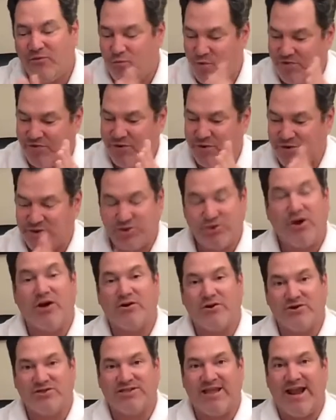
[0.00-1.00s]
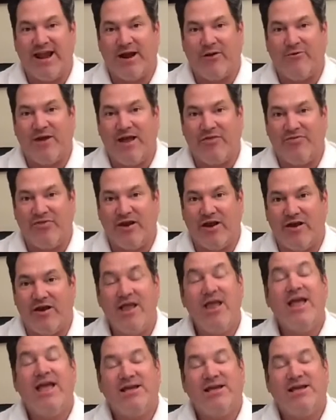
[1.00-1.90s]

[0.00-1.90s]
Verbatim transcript: with their instructor standing right there.